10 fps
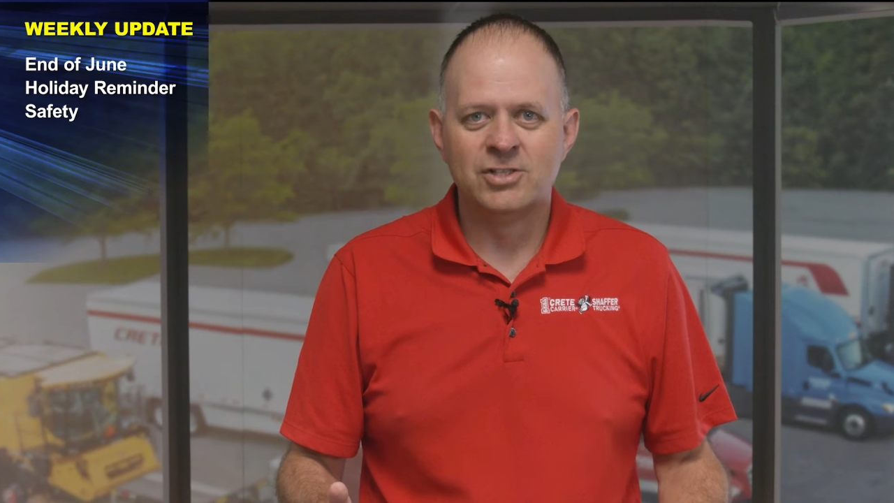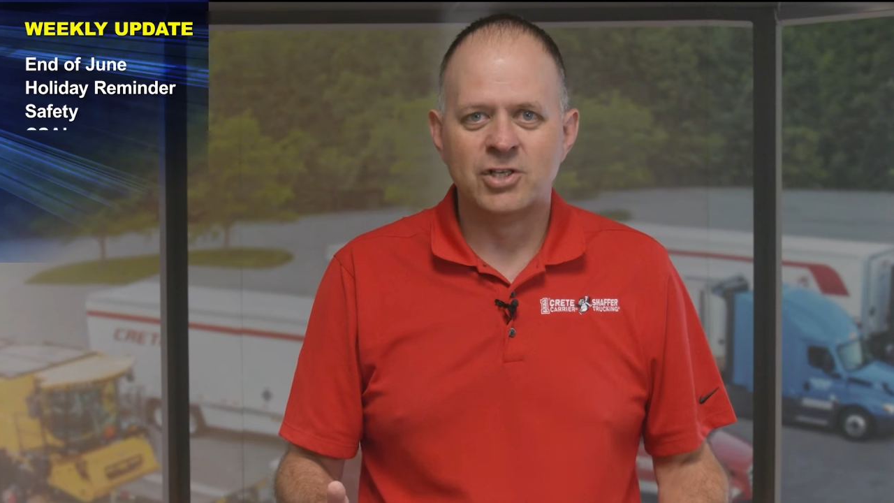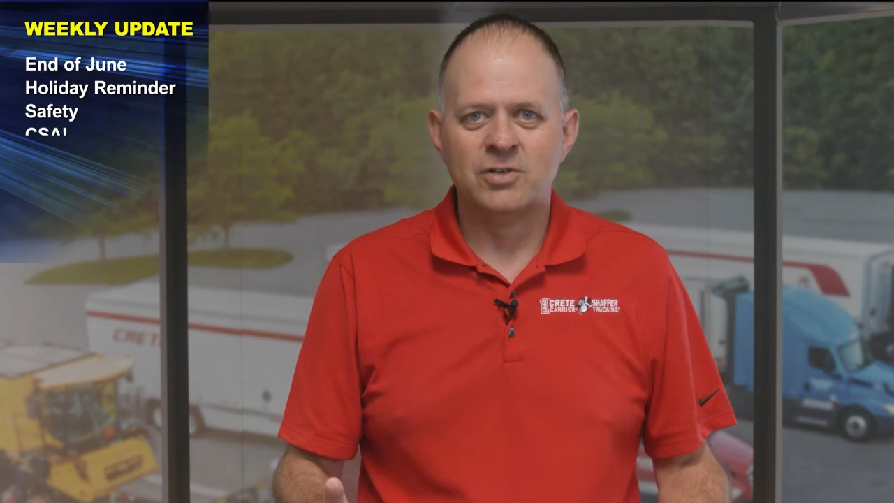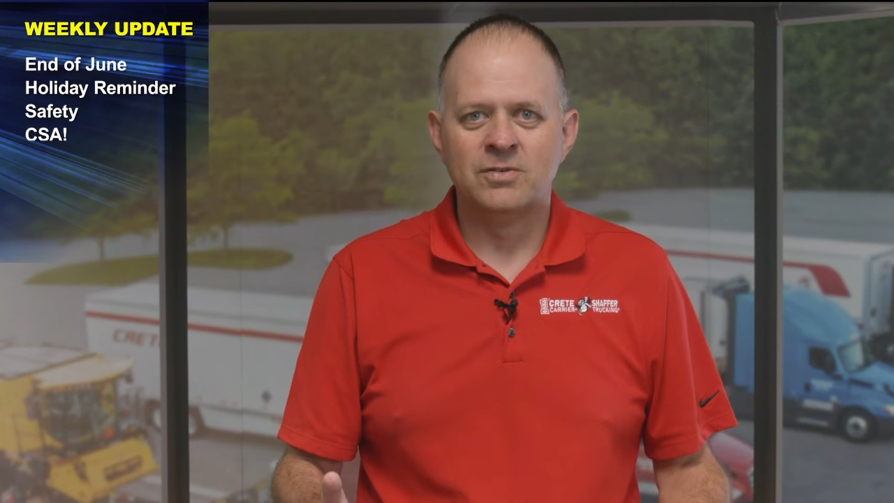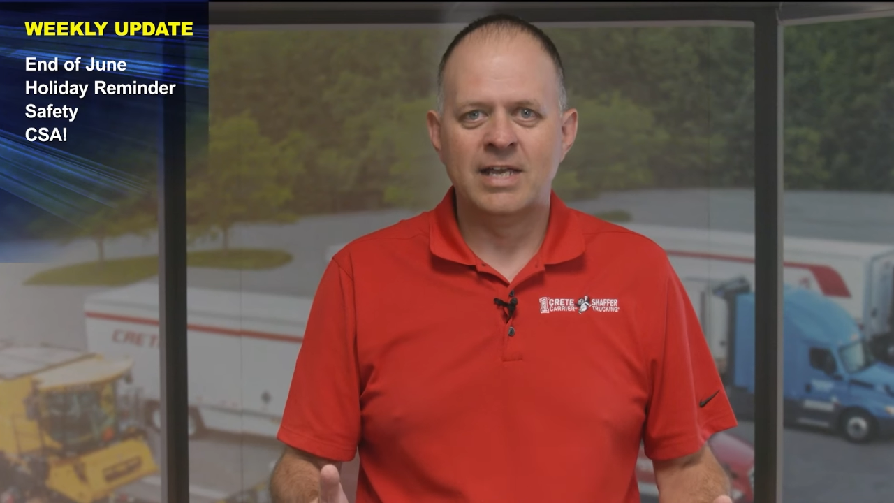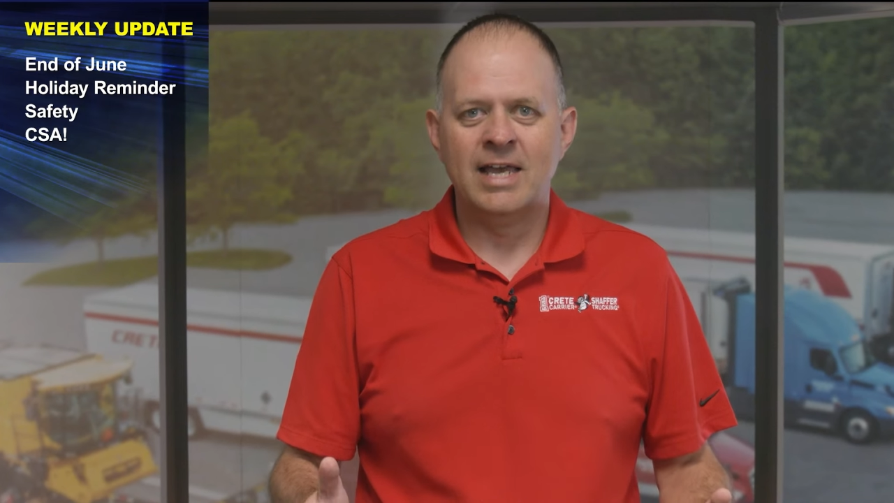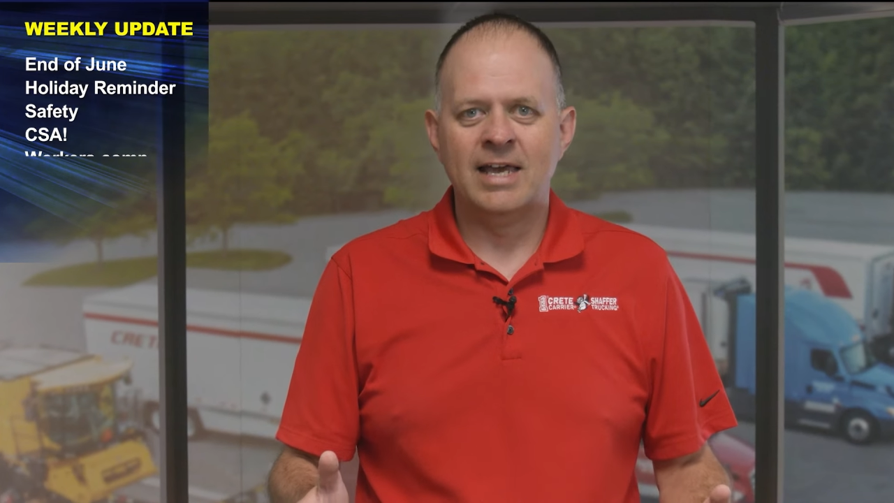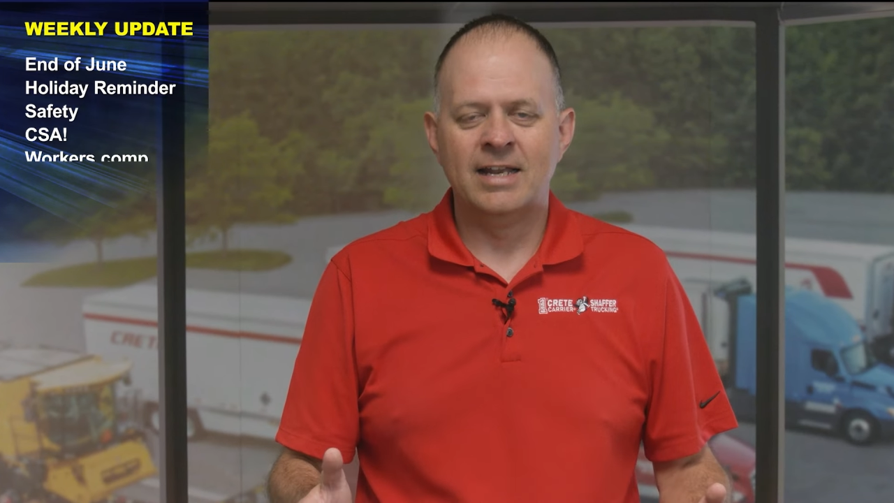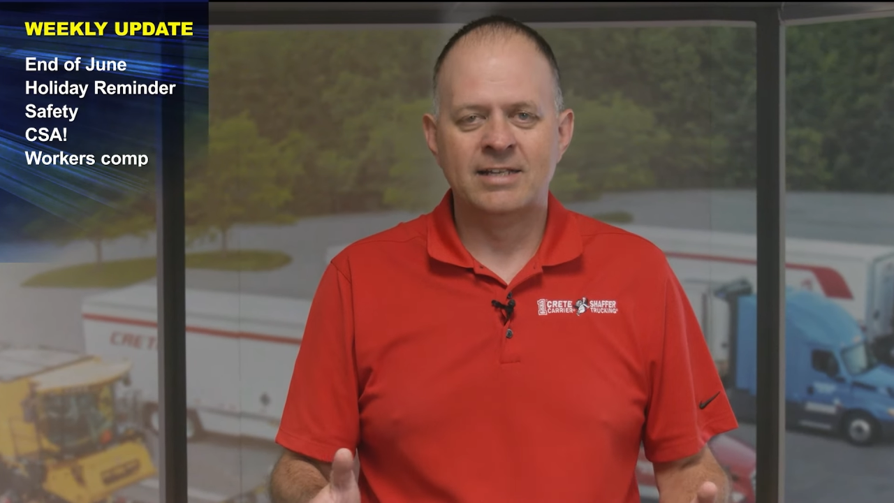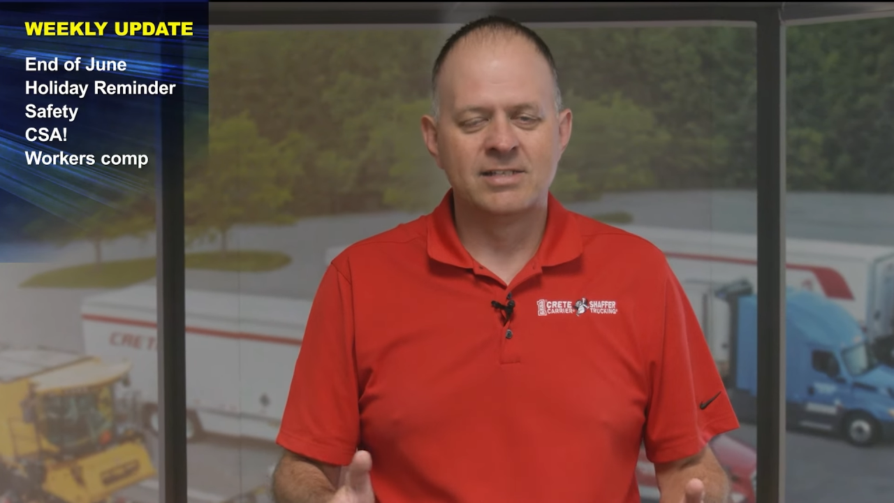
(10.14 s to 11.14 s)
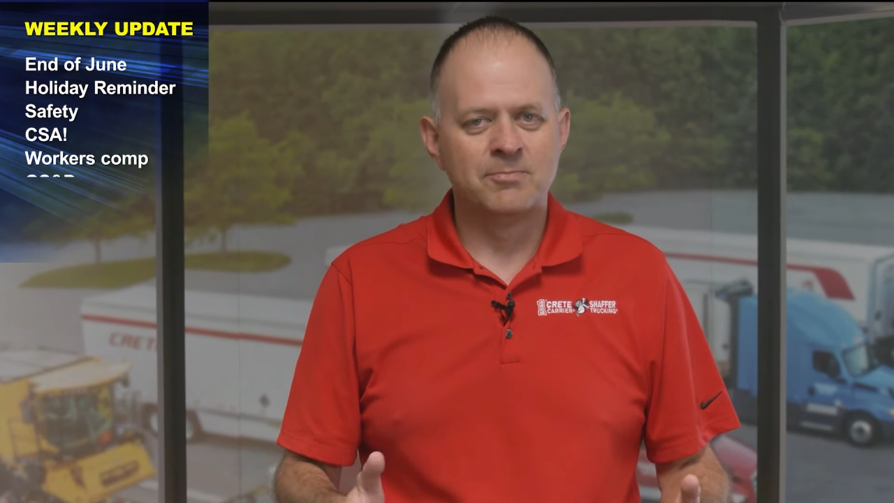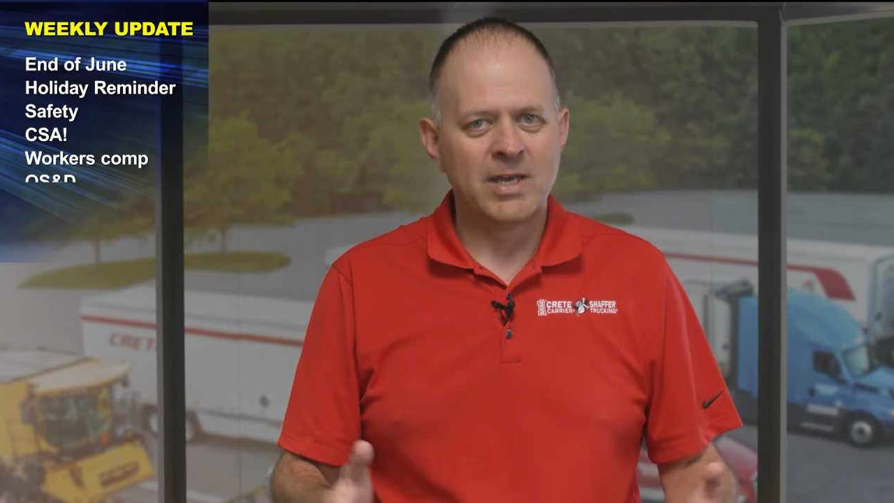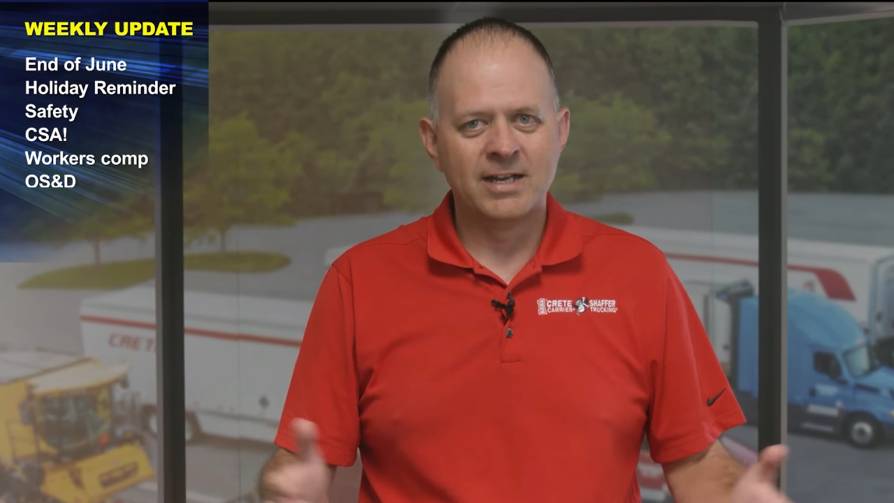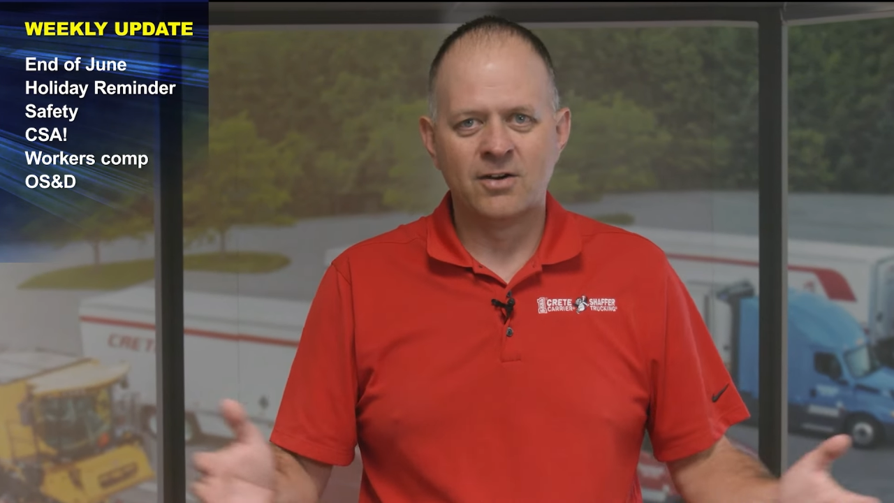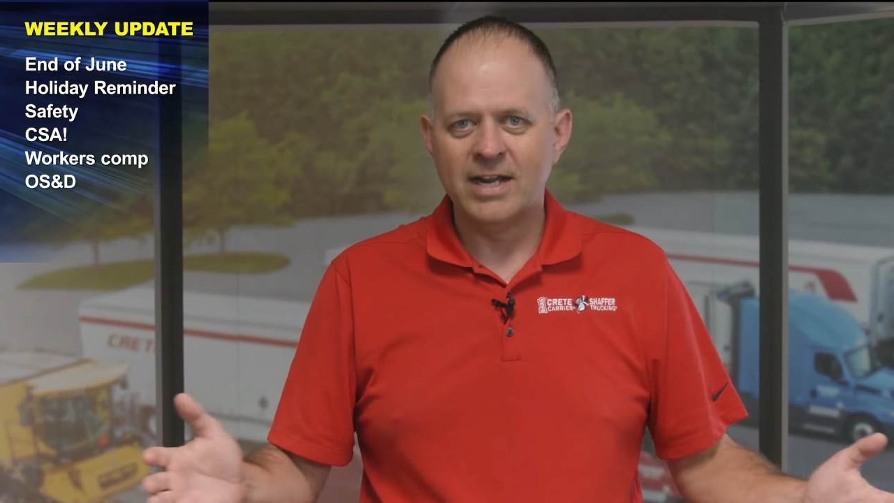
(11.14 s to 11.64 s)
of June, and it's
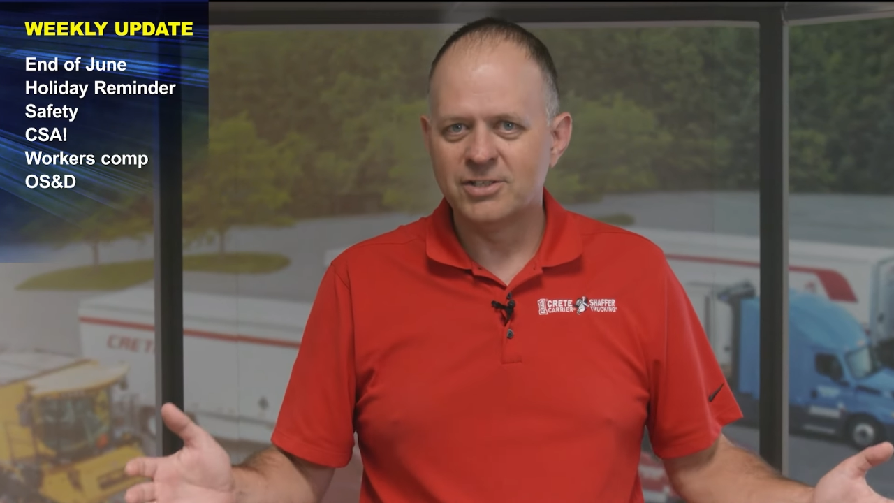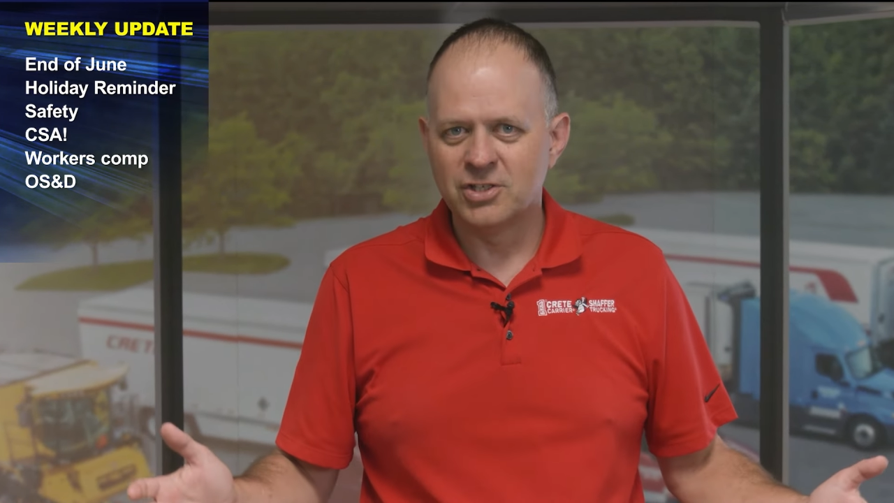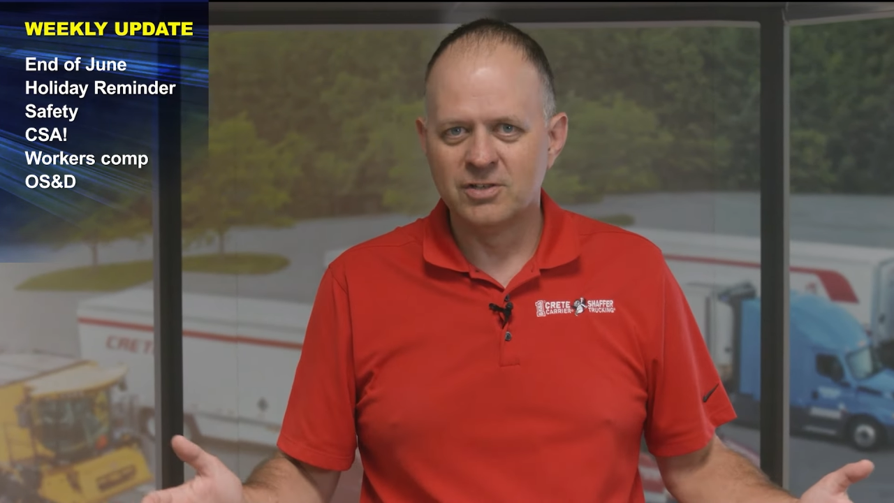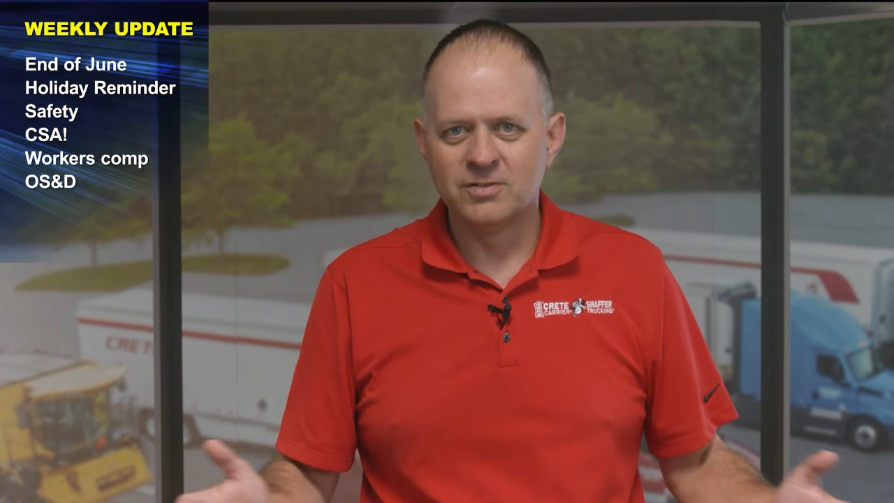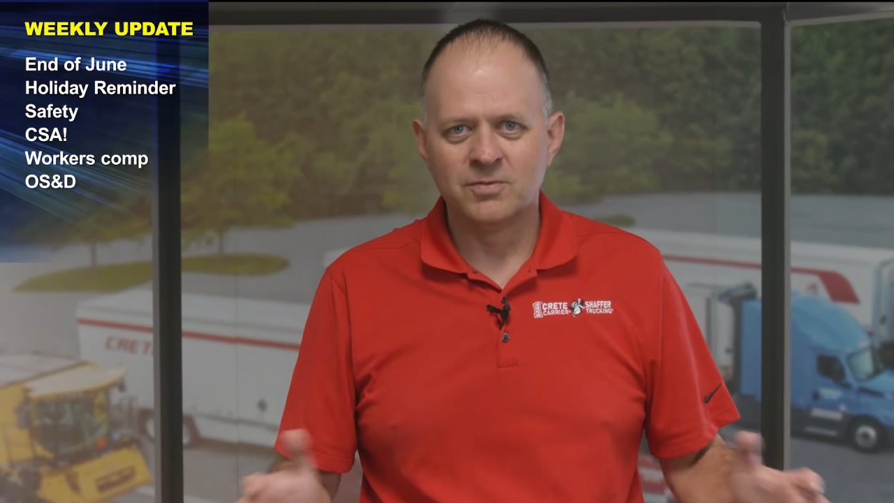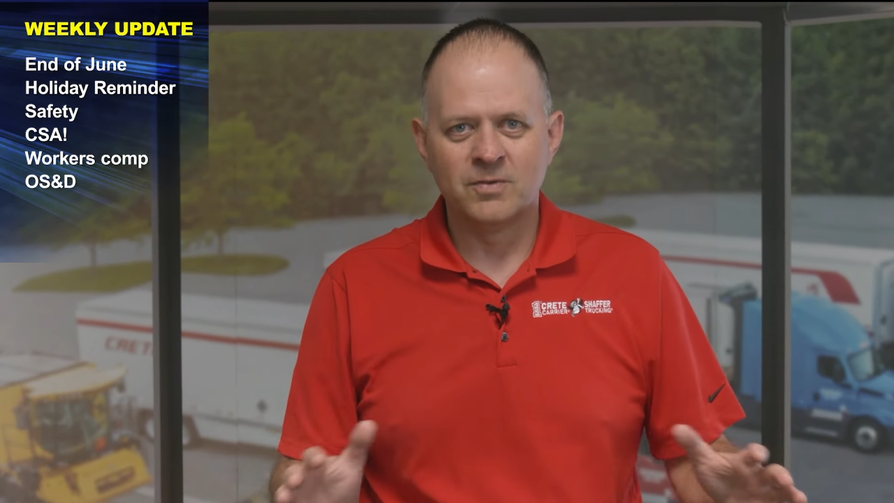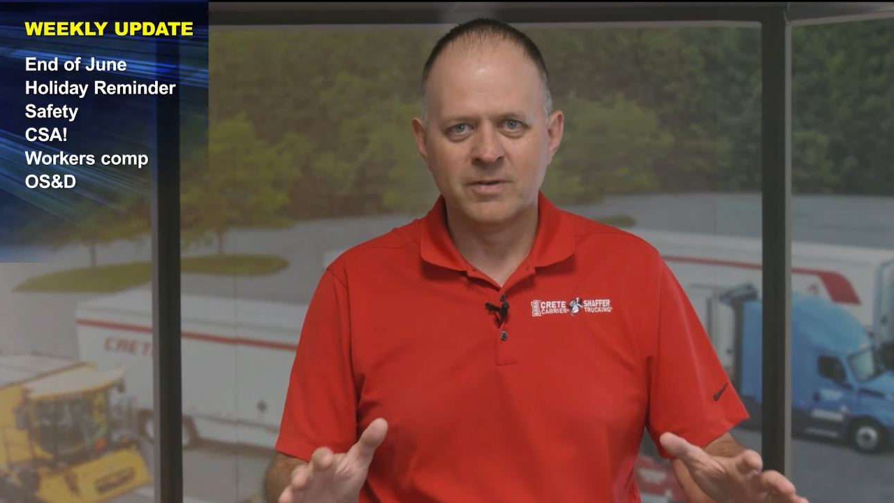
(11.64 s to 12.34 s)
been a great June.